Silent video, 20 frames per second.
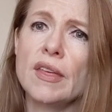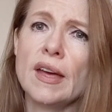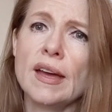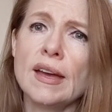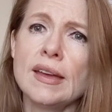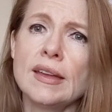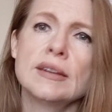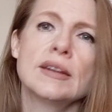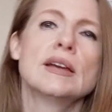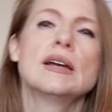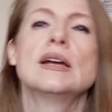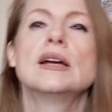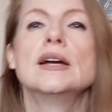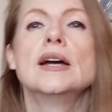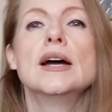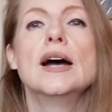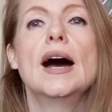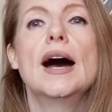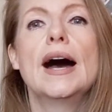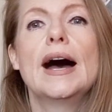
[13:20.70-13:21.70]
Then
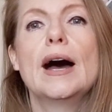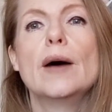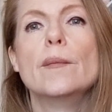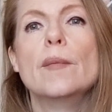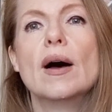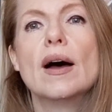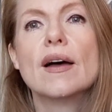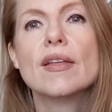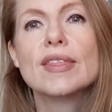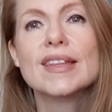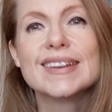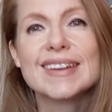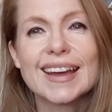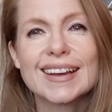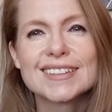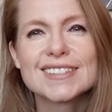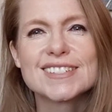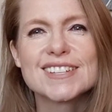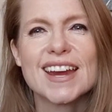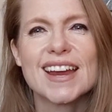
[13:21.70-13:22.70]
the
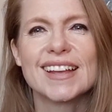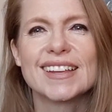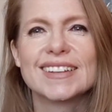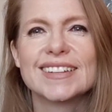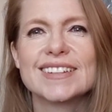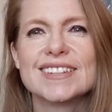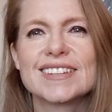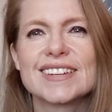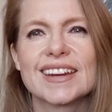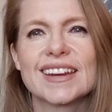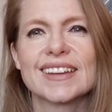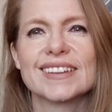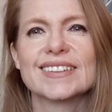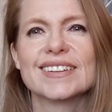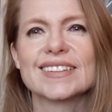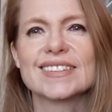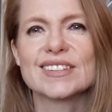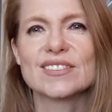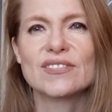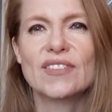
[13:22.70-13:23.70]
next challenge,
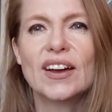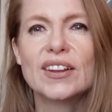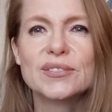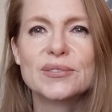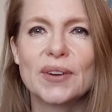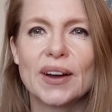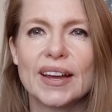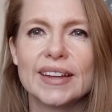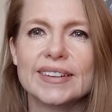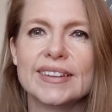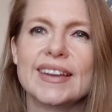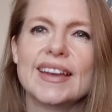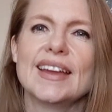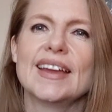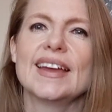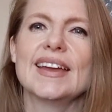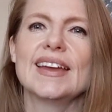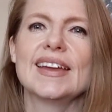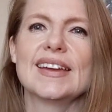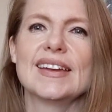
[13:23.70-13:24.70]
and it's a fun one,
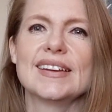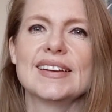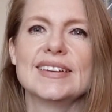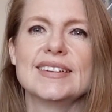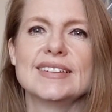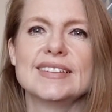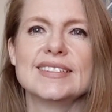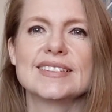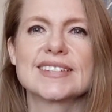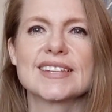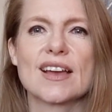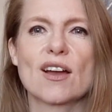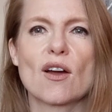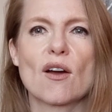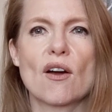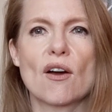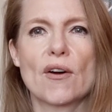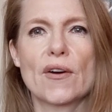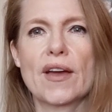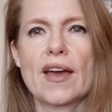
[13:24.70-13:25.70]
is,
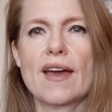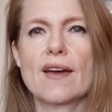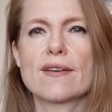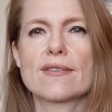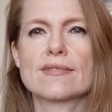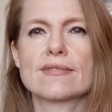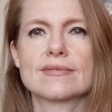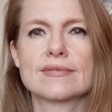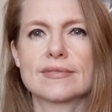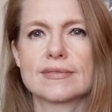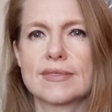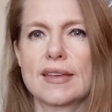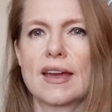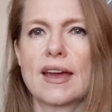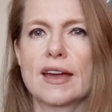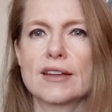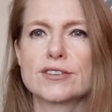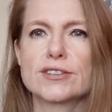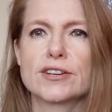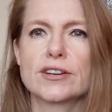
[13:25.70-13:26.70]
okay,
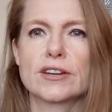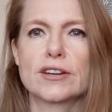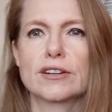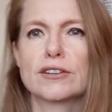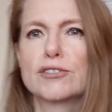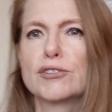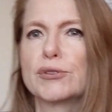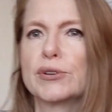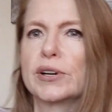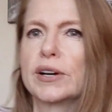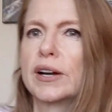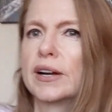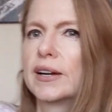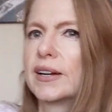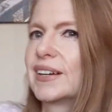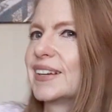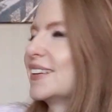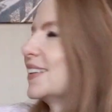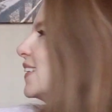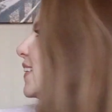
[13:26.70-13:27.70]
they enter your
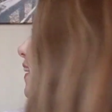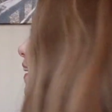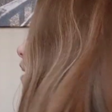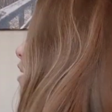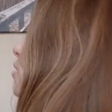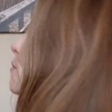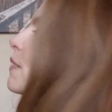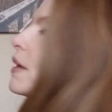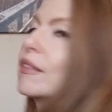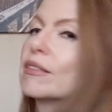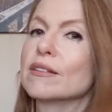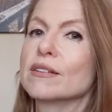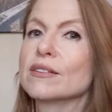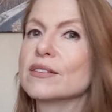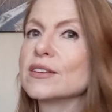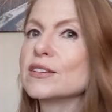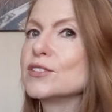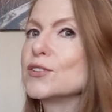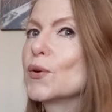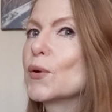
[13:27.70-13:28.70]
door, they come in
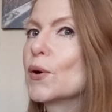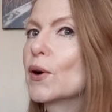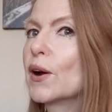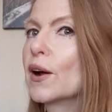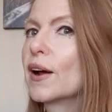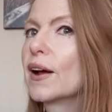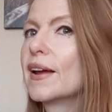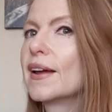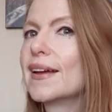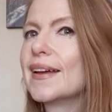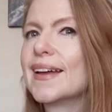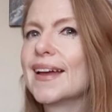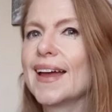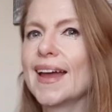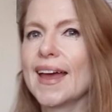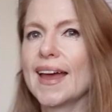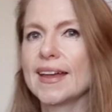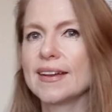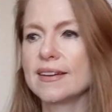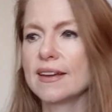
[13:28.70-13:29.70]
through the door,
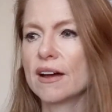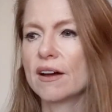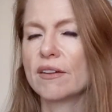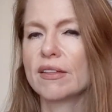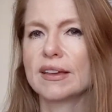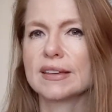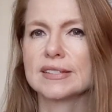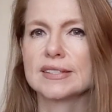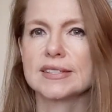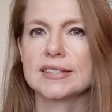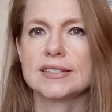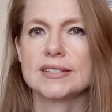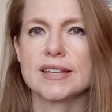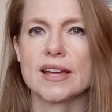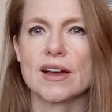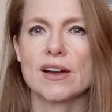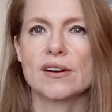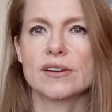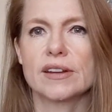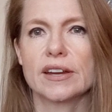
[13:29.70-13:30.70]
and now they sit
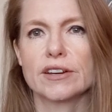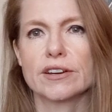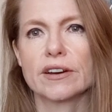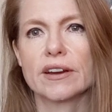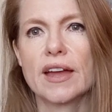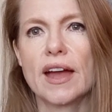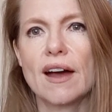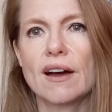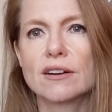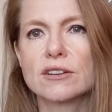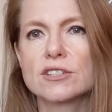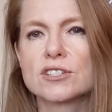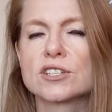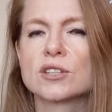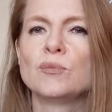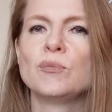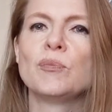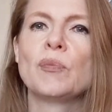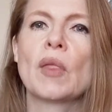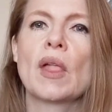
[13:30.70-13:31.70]
down at your
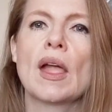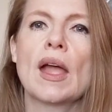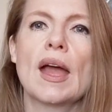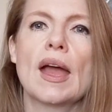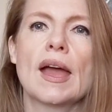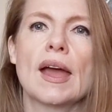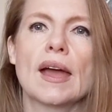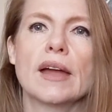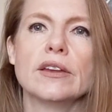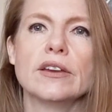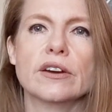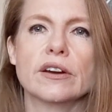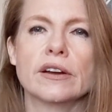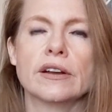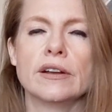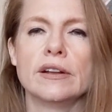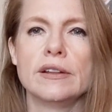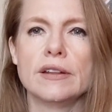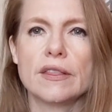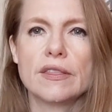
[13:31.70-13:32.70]
couch and
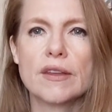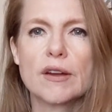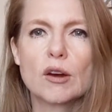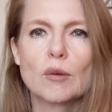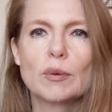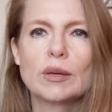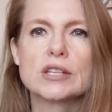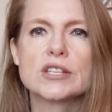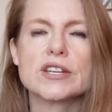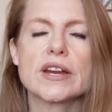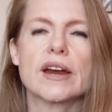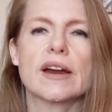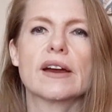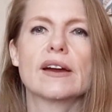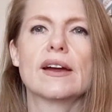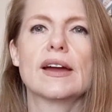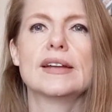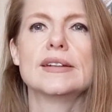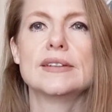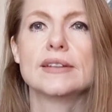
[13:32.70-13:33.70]
you're in the therapy
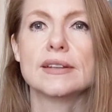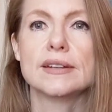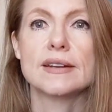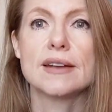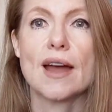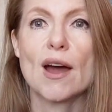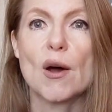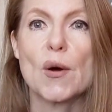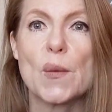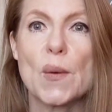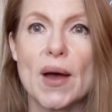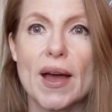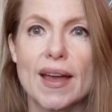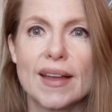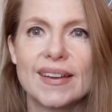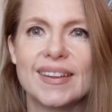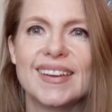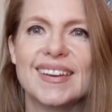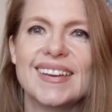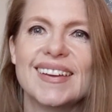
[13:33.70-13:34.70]
chair, and then now
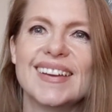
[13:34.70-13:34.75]
what?